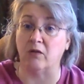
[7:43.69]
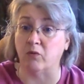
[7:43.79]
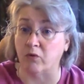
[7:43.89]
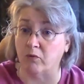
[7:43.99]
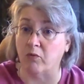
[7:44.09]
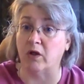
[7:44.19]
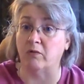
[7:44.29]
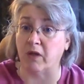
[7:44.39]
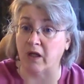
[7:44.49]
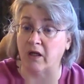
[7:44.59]
the room
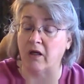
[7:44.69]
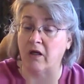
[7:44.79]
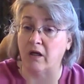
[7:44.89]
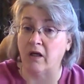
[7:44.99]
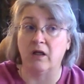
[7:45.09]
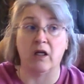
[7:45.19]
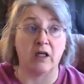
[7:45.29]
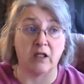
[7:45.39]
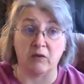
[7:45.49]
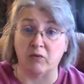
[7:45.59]
with me. Yeah,
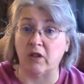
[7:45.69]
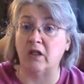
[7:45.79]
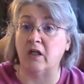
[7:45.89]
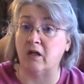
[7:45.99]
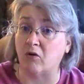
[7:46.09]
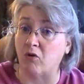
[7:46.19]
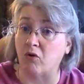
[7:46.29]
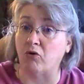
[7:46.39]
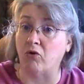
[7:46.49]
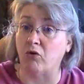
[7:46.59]
he was sitting in a
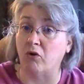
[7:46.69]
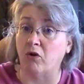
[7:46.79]
corner.